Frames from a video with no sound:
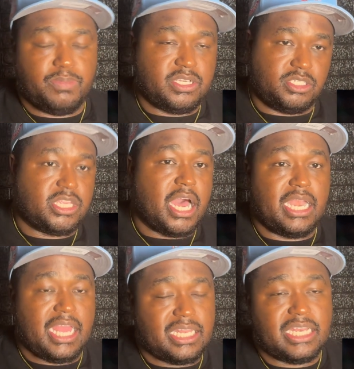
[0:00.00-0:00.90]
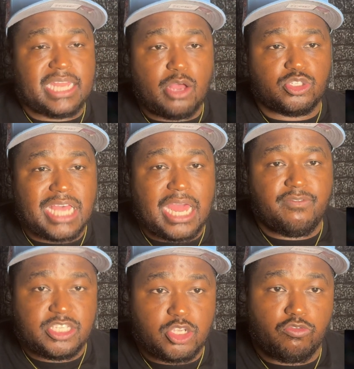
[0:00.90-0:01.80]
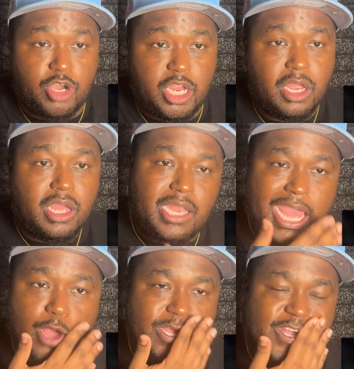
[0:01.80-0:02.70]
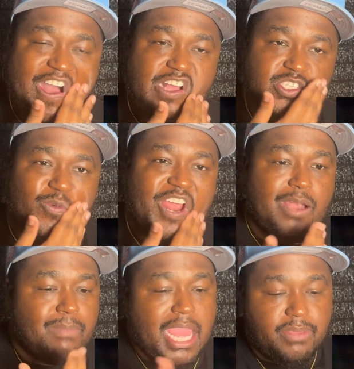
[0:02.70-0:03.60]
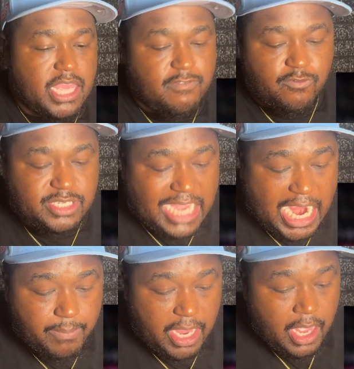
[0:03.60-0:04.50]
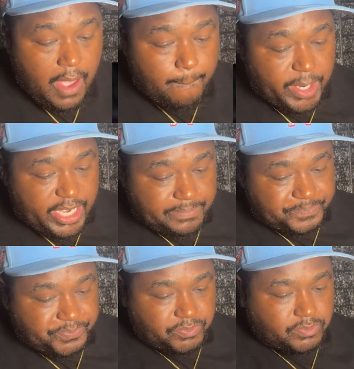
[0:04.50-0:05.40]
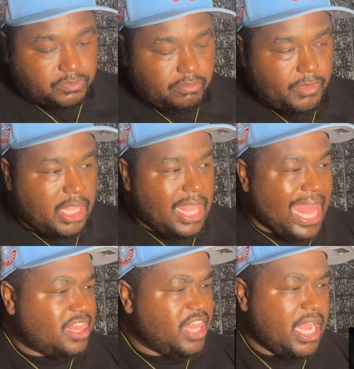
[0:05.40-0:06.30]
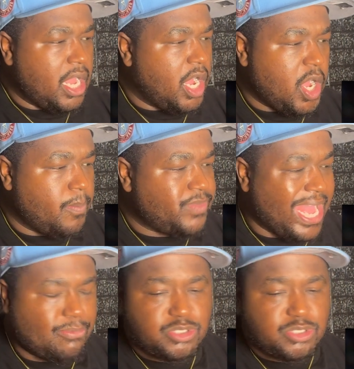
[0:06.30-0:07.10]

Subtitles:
starting to hit the downside of his career. Now he contemplating maybe even retirement. But I think that was